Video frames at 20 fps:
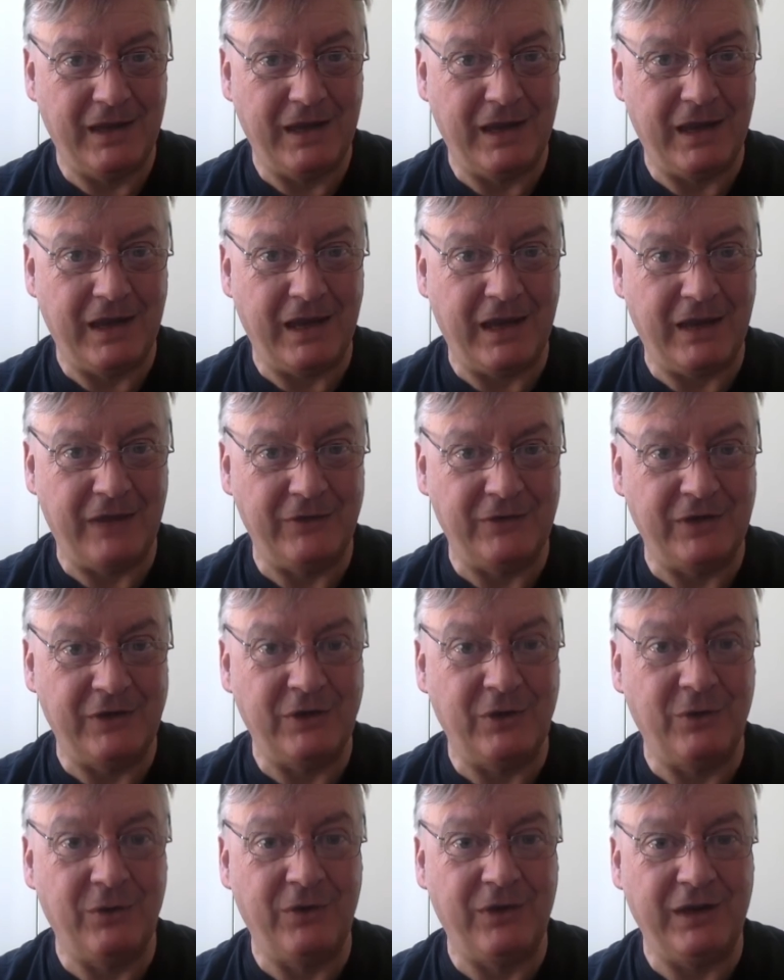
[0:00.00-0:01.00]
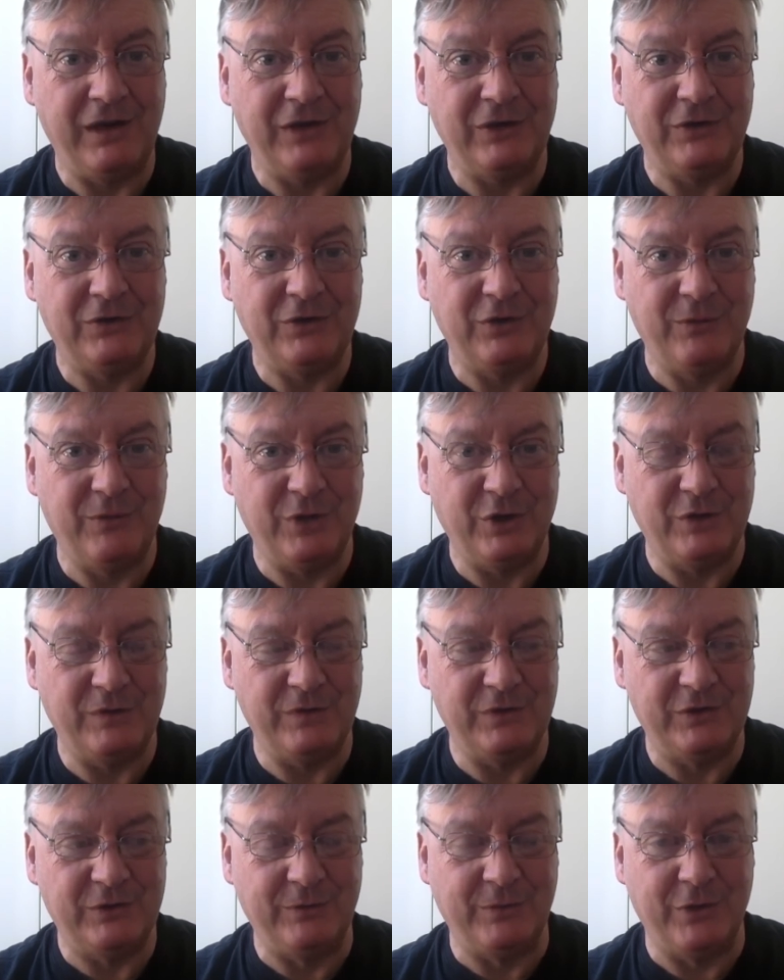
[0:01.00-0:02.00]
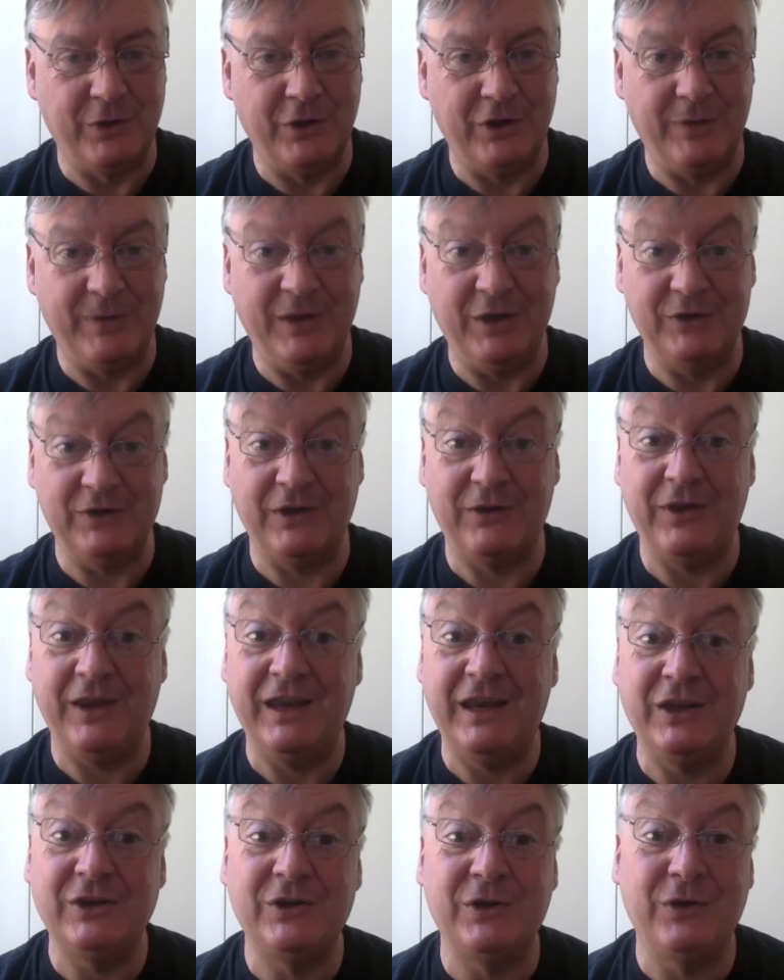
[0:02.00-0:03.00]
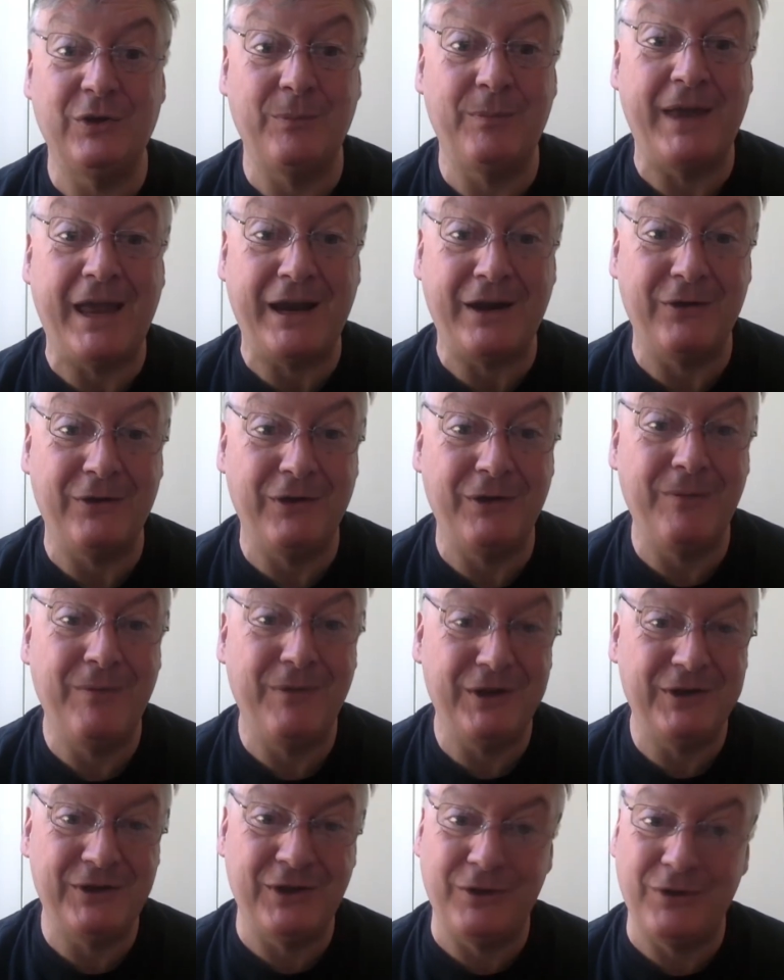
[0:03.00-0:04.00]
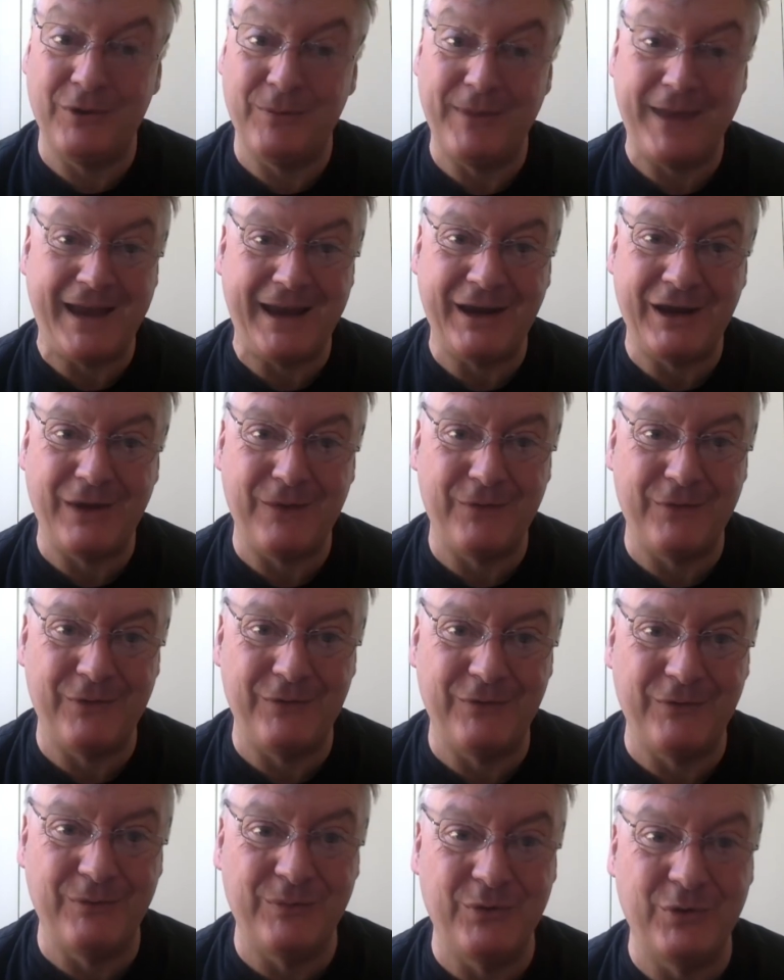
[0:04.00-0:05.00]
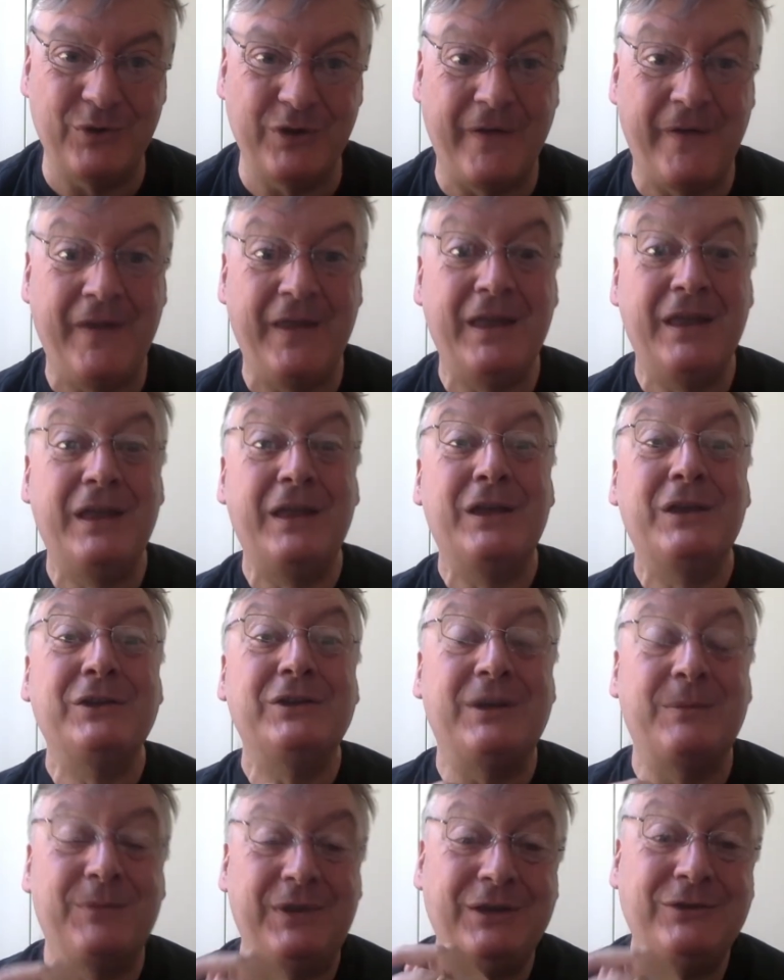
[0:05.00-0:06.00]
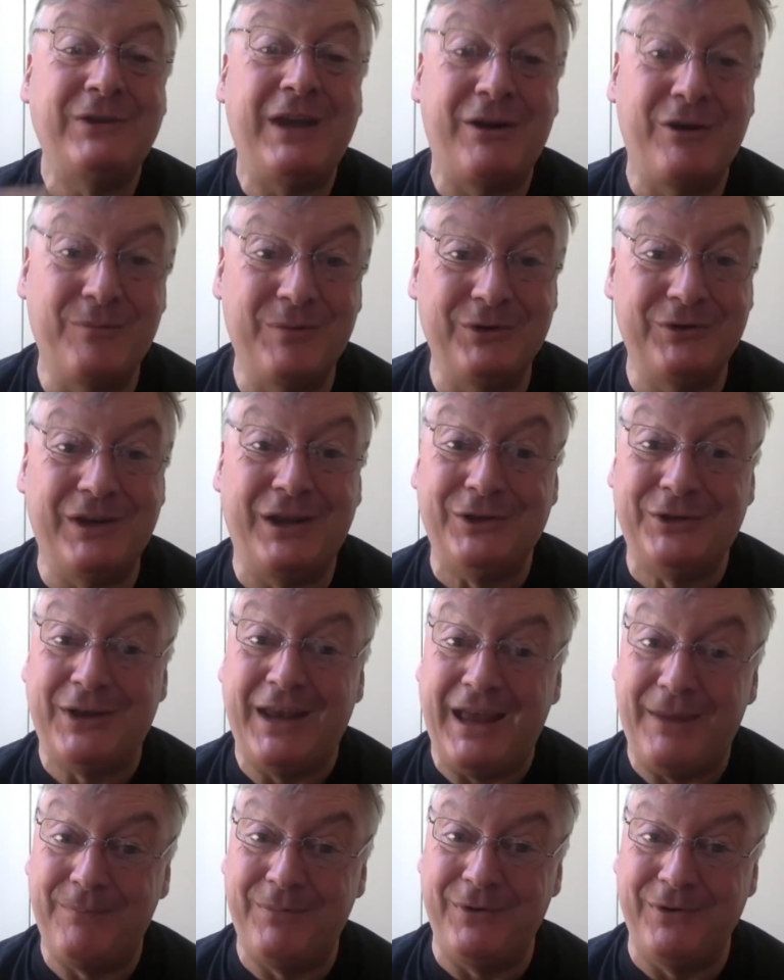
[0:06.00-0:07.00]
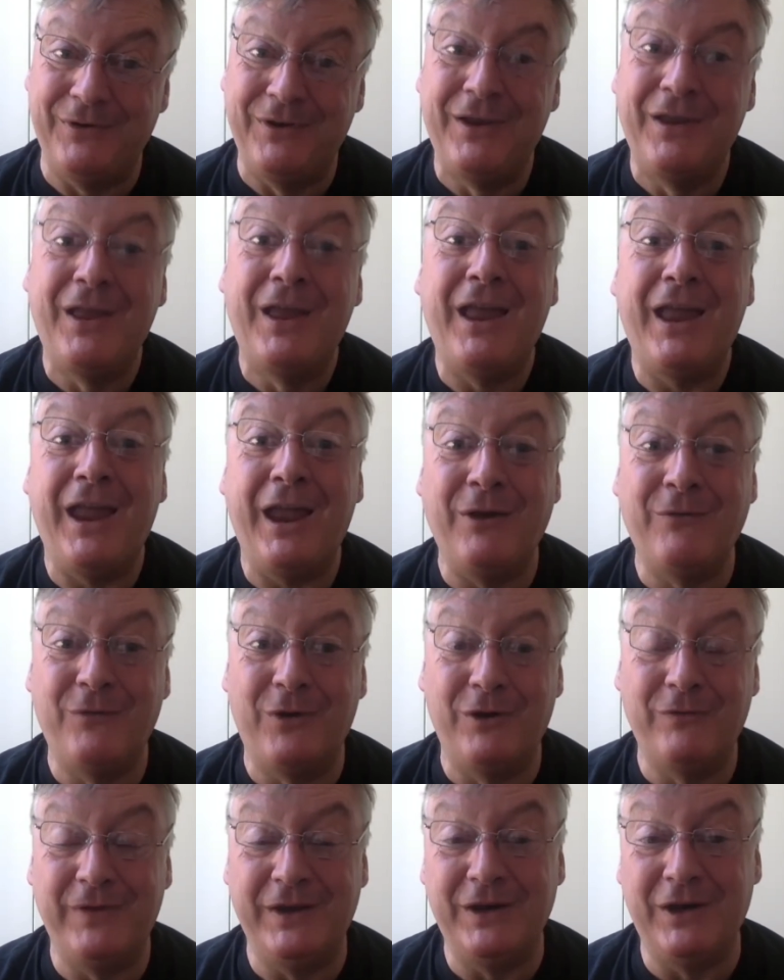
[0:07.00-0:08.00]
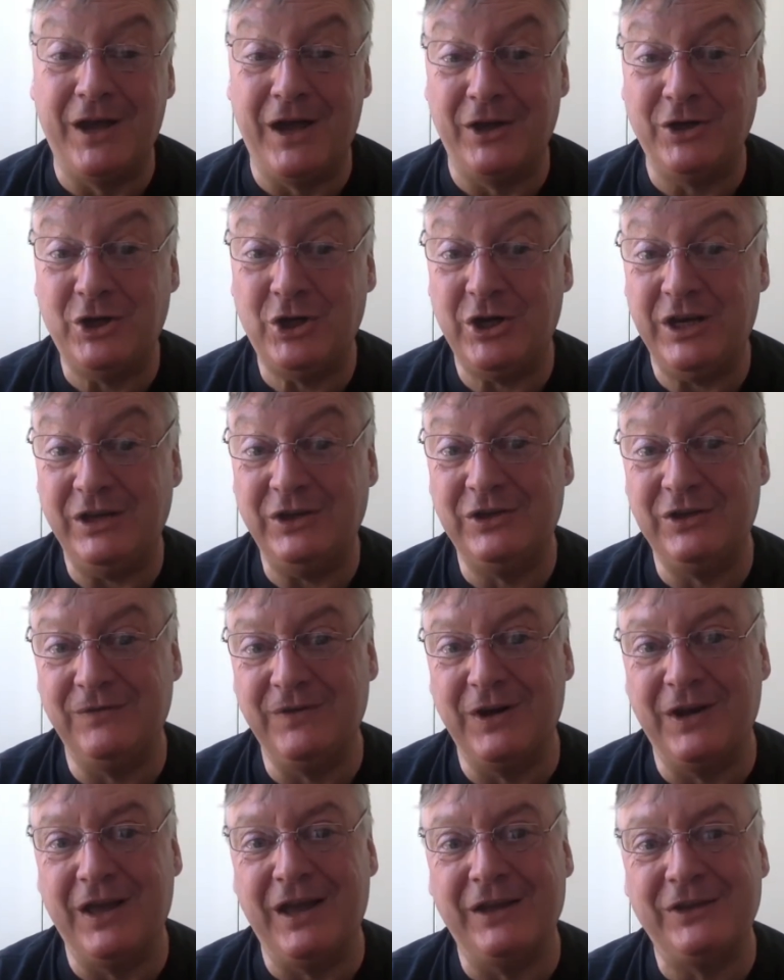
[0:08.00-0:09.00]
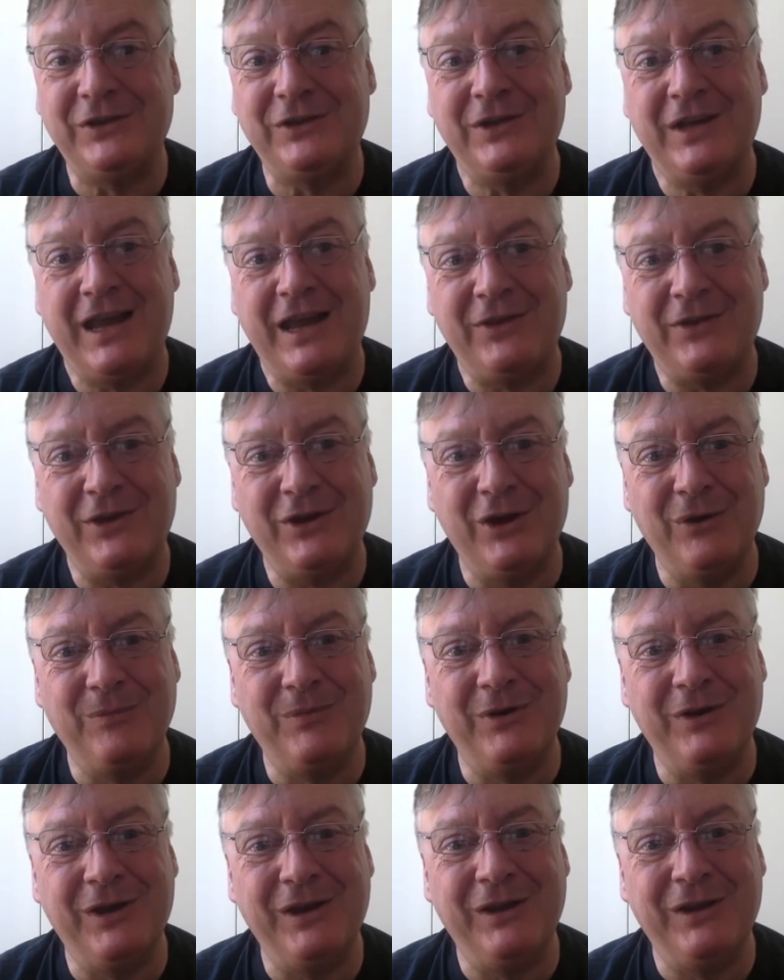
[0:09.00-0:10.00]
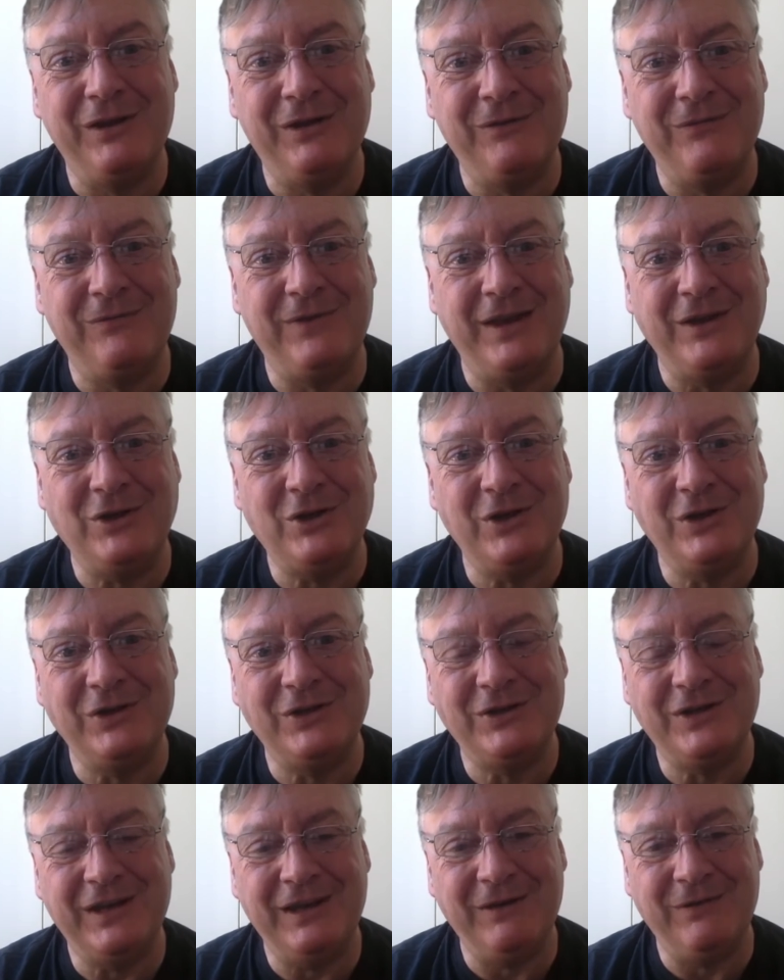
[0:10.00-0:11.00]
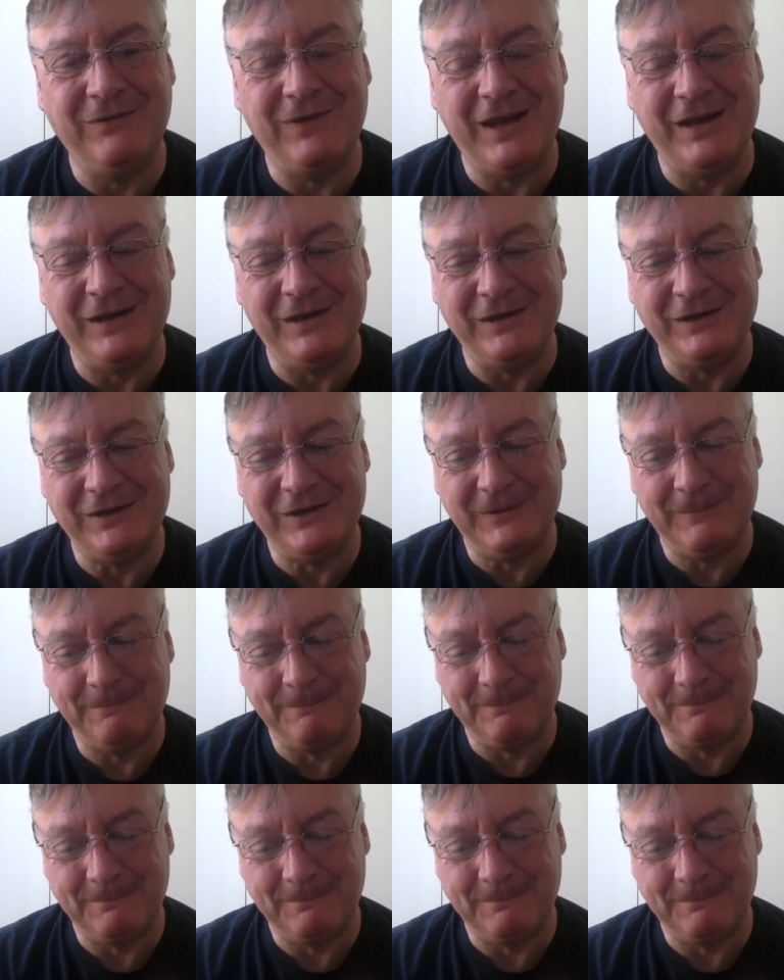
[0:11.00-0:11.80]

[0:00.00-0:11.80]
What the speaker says: And I don't think it's too much of a spoiler because I think it's on the back of just on the back cover of the book. Something terrible does happen involving large sheets of glass at the opening of Vengeance in Venice.